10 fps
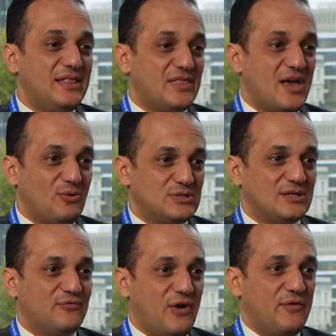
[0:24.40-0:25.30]
eight
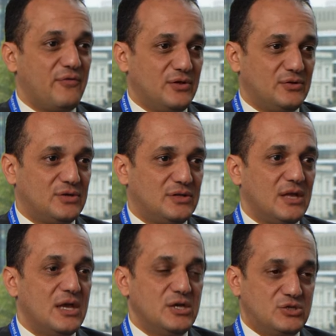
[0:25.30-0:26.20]
thousand five hundred
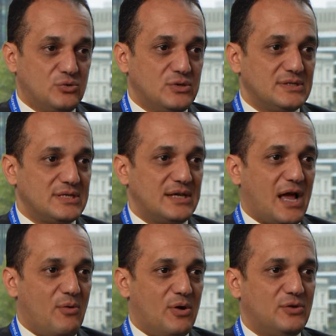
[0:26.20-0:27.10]
students in
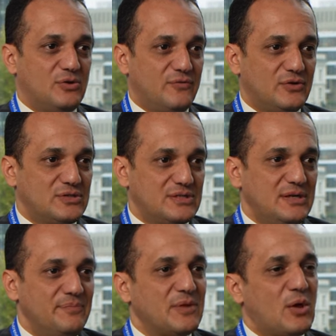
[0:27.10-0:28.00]
our
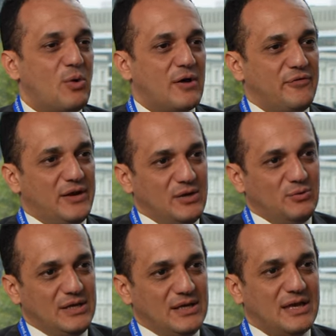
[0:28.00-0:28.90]
university. We are very
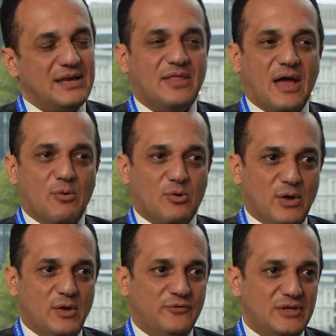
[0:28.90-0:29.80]
unique in the, our
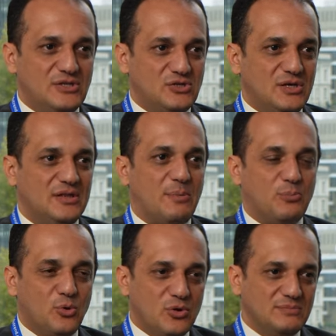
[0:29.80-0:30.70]
way of teaching, the
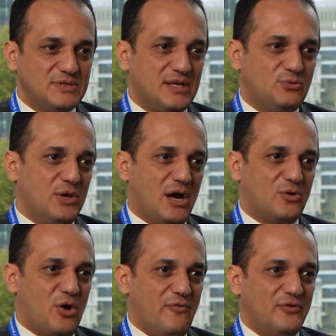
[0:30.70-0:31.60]
programs that we
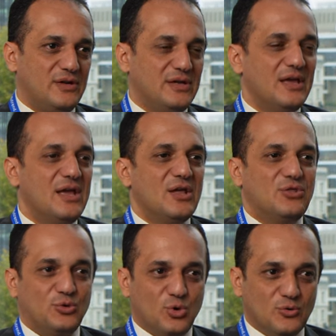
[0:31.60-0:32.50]
are offering,
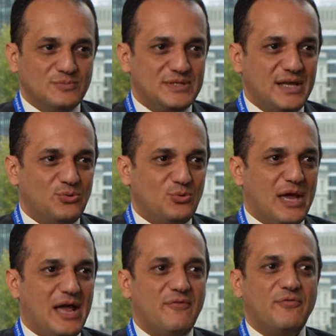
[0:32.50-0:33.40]
the dorms that we
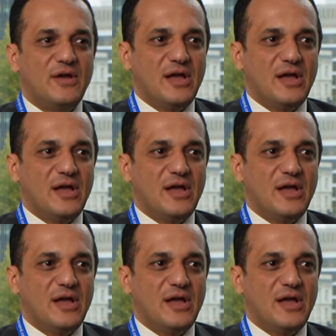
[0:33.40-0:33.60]
have,